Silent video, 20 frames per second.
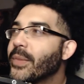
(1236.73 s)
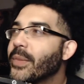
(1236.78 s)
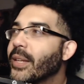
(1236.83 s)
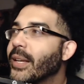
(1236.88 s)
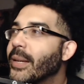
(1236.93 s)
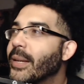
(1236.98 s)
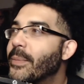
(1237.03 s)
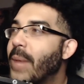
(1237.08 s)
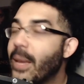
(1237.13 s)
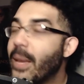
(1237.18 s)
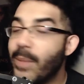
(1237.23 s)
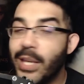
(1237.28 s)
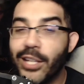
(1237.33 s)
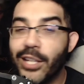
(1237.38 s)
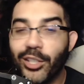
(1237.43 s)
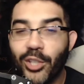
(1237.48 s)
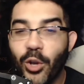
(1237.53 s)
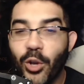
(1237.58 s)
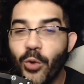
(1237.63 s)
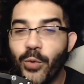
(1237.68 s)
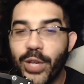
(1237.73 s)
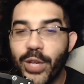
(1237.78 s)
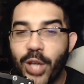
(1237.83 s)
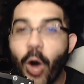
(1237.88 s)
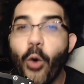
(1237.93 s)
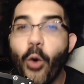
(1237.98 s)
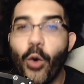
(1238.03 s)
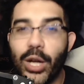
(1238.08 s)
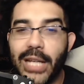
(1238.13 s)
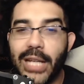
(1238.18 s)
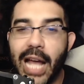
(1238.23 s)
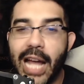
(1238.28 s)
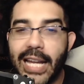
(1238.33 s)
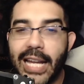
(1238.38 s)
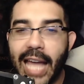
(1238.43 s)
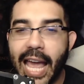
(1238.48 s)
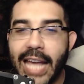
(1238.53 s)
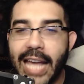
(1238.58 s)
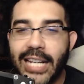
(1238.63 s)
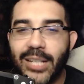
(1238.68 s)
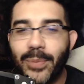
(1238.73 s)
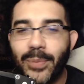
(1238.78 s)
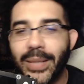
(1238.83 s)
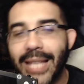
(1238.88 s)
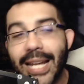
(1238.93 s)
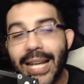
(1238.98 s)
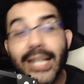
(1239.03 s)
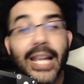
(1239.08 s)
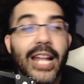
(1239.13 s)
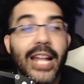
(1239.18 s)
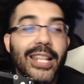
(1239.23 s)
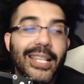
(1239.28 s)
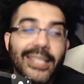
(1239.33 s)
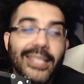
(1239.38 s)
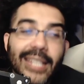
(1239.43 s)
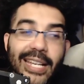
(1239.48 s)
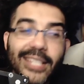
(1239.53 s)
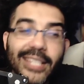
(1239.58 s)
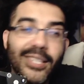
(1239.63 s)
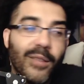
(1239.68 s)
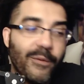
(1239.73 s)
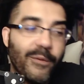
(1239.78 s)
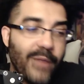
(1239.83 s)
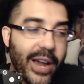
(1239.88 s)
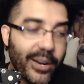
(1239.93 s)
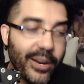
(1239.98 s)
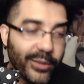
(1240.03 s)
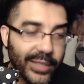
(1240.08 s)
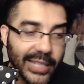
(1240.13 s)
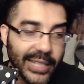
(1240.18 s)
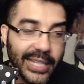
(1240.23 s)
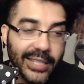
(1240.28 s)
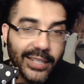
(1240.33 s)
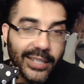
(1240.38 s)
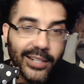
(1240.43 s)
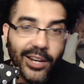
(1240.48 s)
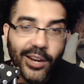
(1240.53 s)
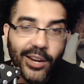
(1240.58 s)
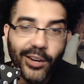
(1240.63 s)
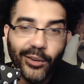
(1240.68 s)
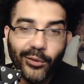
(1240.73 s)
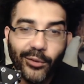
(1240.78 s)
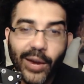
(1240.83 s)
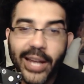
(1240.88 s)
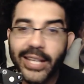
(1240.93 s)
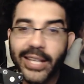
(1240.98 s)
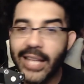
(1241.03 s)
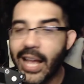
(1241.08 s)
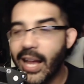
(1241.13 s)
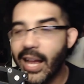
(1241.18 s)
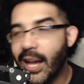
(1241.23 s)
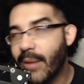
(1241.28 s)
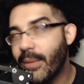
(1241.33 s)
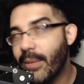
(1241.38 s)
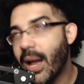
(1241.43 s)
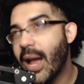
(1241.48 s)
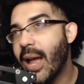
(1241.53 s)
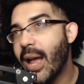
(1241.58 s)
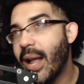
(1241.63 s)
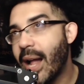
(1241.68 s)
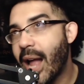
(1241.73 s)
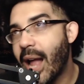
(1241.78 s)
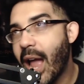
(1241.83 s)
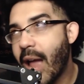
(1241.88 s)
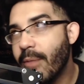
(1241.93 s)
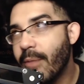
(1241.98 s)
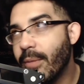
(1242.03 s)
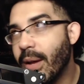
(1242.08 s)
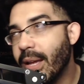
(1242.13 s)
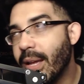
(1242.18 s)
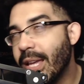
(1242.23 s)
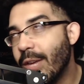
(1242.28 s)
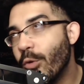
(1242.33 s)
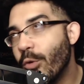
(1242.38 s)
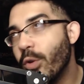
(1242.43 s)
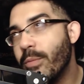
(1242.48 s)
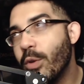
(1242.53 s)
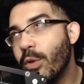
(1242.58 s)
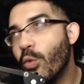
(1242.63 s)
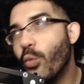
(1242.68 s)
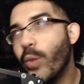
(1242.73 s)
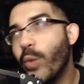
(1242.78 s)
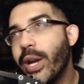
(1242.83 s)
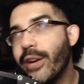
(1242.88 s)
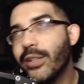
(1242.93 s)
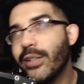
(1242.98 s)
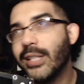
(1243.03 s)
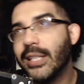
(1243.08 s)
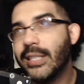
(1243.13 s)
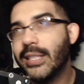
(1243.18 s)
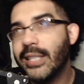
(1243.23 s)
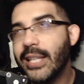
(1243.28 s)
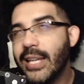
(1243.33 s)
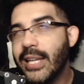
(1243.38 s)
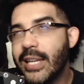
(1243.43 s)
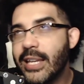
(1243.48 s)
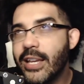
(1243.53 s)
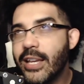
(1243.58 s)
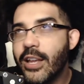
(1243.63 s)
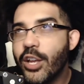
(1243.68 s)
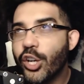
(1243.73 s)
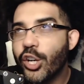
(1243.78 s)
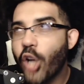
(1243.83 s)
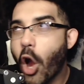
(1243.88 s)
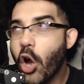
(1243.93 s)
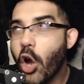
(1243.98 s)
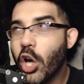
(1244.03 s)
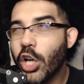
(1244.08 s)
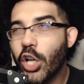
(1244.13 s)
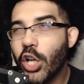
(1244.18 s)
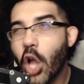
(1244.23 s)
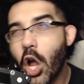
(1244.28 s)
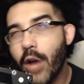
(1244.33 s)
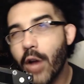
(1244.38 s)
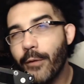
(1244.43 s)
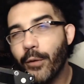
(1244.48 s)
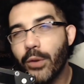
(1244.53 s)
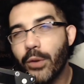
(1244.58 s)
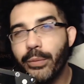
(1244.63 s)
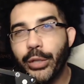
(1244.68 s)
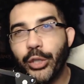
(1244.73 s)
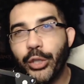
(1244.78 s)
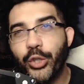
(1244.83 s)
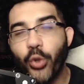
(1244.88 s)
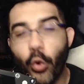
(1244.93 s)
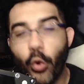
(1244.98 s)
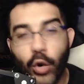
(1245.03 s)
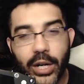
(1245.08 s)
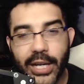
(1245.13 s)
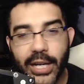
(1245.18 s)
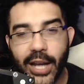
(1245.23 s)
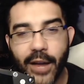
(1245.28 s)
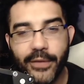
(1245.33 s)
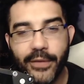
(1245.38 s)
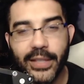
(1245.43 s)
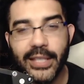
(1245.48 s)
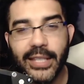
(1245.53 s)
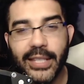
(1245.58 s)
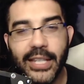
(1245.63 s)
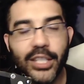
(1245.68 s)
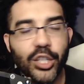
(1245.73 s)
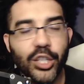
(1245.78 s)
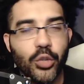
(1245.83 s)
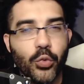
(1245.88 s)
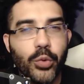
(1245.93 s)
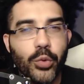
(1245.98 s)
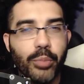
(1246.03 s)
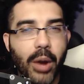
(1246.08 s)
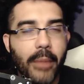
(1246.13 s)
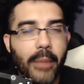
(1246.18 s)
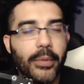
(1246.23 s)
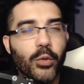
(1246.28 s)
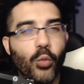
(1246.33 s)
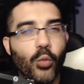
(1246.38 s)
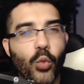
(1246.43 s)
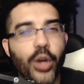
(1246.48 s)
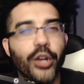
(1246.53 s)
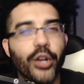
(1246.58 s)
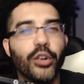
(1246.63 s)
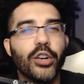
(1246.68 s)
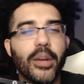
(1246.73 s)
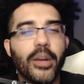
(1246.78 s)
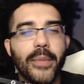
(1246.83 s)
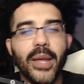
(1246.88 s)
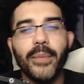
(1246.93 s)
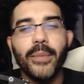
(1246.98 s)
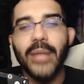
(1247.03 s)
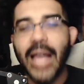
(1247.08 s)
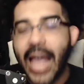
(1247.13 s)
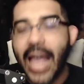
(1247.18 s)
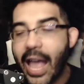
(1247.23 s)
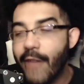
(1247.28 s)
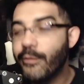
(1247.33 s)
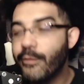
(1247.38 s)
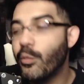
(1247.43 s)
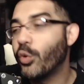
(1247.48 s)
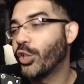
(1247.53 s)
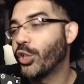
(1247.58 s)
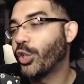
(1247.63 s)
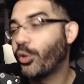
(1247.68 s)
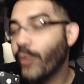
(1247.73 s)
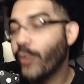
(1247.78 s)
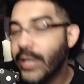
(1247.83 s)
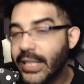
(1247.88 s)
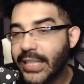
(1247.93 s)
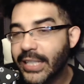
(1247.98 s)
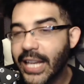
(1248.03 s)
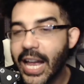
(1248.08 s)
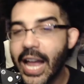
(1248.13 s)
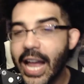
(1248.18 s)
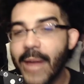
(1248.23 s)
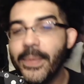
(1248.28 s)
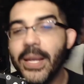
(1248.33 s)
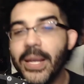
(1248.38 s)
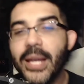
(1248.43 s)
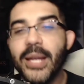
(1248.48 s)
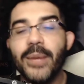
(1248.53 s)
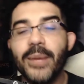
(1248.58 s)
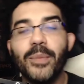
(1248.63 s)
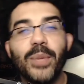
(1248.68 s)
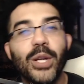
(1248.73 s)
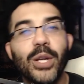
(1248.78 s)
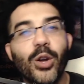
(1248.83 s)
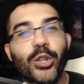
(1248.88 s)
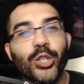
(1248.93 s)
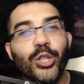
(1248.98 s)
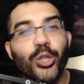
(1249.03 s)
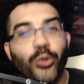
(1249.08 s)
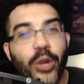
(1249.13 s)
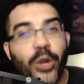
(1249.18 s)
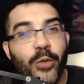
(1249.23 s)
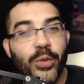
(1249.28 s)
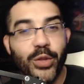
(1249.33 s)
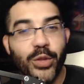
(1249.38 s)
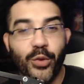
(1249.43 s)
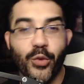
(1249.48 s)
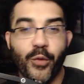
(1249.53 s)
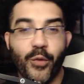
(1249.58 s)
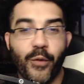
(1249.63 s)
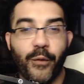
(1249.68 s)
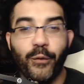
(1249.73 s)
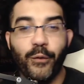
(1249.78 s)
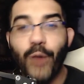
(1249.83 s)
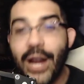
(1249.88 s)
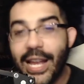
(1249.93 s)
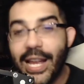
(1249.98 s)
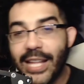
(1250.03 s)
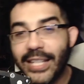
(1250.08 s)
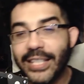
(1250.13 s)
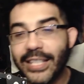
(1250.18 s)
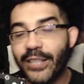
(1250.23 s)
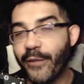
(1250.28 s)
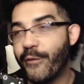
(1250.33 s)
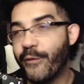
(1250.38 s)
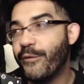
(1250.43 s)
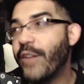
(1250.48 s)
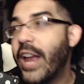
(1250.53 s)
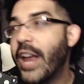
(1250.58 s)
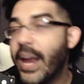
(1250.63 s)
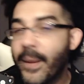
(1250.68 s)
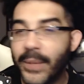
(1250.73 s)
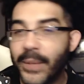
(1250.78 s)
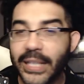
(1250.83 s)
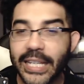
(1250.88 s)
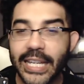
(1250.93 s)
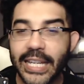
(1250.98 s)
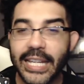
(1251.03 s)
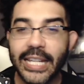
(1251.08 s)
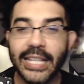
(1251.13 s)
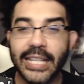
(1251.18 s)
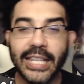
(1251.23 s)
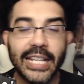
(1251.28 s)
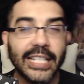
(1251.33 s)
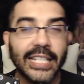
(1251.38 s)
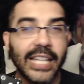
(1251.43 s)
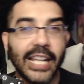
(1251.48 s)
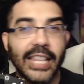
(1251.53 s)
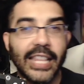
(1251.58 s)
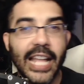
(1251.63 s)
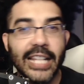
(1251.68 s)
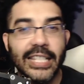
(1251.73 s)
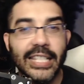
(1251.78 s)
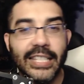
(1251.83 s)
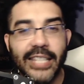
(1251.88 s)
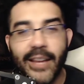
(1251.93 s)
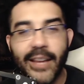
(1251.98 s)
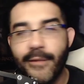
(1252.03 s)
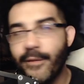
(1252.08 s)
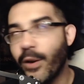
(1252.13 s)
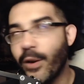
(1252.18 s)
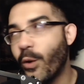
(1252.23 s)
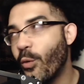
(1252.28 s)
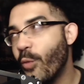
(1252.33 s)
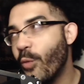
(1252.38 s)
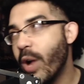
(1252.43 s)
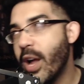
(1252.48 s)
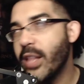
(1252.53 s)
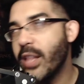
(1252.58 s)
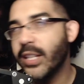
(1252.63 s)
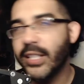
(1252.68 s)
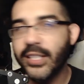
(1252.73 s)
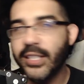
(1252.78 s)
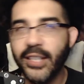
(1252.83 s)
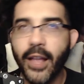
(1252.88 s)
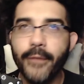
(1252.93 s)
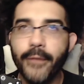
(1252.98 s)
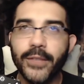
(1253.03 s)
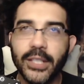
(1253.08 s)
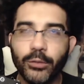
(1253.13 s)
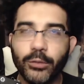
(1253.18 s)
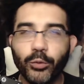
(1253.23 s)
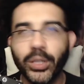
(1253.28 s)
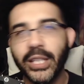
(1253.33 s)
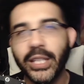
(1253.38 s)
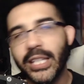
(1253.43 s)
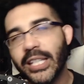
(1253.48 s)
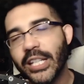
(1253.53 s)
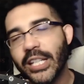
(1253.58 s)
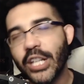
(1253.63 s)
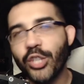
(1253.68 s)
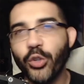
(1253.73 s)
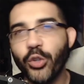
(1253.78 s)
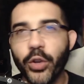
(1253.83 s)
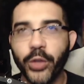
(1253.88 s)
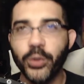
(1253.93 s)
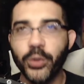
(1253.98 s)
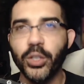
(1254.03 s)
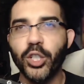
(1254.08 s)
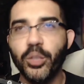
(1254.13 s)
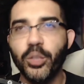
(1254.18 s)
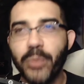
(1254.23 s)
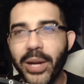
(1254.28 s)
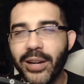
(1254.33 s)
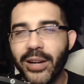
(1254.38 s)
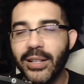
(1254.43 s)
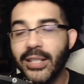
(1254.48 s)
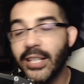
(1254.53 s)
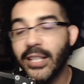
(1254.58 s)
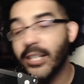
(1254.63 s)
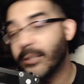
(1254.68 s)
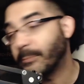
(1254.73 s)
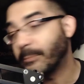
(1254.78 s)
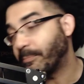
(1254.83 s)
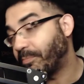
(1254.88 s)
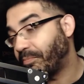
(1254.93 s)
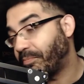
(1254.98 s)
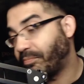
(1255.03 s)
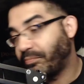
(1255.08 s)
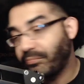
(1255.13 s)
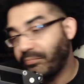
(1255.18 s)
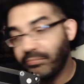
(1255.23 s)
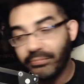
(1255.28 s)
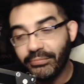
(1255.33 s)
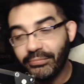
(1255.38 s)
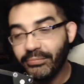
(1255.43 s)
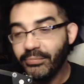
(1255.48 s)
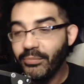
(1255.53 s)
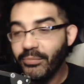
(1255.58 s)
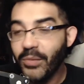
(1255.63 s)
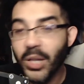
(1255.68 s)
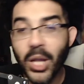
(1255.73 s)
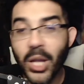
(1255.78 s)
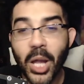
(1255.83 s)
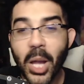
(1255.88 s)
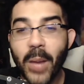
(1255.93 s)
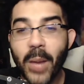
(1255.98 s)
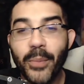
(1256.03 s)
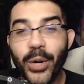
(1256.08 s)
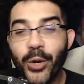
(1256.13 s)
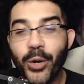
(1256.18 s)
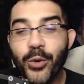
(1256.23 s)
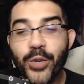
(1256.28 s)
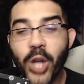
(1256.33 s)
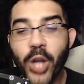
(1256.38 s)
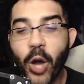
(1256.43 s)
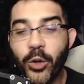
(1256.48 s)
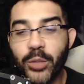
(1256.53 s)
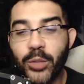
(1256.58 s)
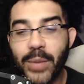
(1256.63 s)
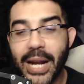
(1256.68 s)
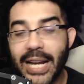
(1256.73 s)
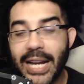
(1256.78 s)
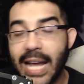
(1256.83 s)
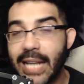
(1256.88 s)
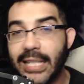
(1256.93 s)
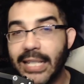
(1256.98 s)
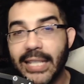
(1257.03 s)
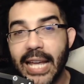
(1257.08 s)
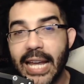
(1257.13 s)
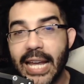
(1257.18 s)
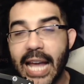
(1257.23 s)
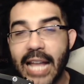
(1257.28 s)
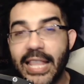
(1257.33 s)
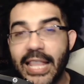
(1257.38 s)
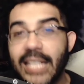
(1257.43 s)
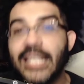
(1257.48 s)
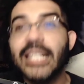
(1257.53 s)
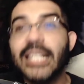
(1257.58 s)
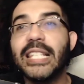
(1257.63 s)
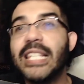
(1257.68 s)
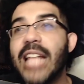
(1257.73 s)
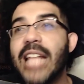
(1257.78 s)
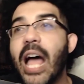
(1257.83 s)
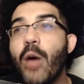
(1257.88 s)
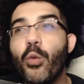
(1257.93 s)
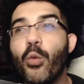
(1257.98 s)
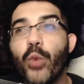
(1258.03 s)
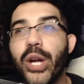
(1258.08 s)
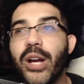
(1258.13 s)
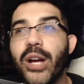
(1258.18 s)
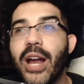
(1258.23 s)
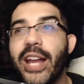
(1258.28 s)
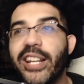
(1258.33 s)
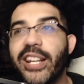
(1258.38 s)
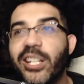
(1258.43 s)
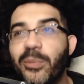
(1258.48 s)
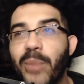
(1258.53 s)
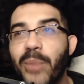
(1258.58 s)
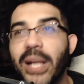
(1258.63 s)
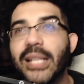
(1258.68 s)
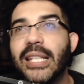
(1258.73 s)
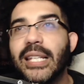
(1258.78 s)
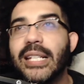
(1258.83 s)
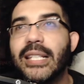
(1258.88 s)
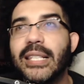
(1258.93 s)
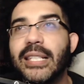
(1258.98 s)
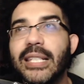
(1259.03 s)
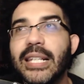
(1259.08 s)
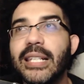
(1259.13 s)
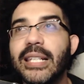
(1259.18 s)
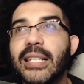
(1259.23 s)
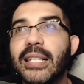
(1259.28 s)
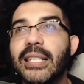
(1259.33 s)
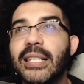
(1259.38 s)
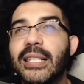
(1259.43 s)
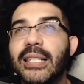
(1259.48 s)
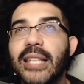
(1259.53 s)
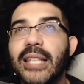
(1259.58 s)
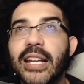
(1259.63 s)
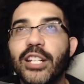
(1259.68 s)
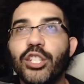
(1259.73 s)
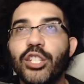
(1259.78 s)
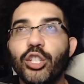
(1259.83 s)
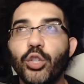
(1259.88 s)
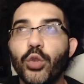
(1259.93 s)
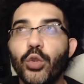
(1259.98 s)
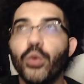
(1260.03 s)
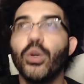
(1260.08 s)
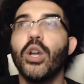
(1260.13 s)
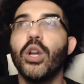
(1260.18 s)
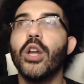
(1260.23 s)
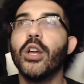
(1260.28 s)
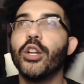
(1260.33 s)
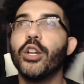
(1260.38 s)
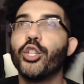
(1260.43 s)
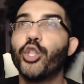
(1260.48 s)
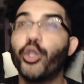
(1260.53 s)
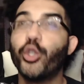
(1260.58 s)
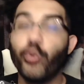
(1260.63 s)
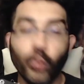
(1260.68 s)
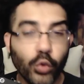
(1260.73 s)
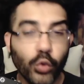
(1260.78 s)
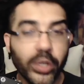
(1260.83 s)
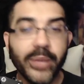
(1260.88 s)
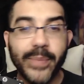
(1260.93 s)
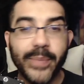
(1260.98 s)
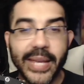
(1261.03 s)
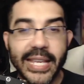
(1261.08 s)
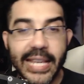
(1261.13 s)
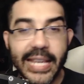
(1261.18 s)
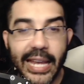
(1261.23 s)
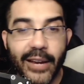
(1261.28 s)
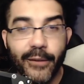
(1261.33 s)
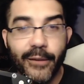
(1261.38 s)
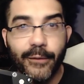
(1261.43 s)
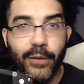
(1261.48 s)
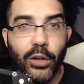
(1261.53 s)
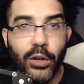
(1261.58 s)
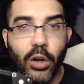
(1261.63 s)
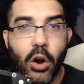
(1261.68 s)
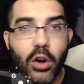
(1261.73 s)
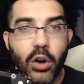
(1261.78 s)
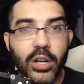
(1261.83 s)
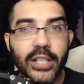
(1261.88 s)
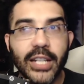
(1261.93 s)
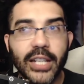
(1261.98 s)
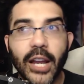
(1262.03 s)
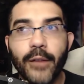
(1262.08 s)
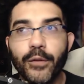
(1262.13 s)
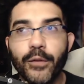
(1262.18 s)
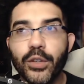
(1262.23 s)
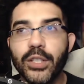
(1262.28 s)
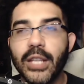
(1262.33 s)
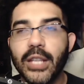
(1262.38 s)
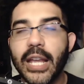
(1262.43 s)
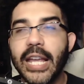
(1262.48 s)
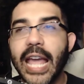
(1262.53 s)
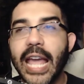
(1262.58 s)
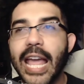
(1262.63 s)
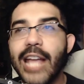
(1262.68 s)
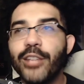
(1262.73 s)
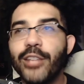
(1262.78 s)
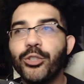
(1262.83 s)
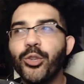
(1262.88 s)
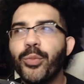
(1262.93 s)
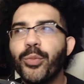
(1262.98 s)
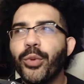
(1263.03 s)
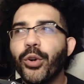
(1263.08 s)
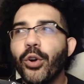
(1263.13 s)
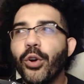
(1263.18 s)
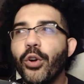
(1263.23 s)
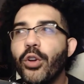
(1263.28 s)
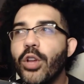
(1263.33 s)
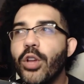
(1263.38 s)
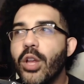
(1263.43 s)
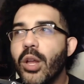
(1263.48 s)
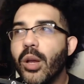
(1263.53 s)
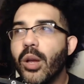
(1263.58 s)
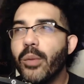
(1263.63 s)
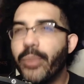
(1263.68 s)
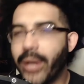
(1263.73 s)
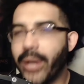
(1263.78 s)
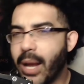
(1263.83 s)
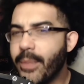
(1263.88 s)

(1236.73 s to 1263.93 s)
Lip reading: maybe until we go on hiatus. But then again, this is the final season, right? I it would be weird to see Kara gone for a majority of the season. You would probably want her to be able to have more screen time, be on the screen with her friends and family and things like that to say farewell and stuff, to really enjoy those experiences. But who knows? But I gotta say, this is not where I expected season 6 to truly begin for Kara Danvers, aka Supergirl, but I'm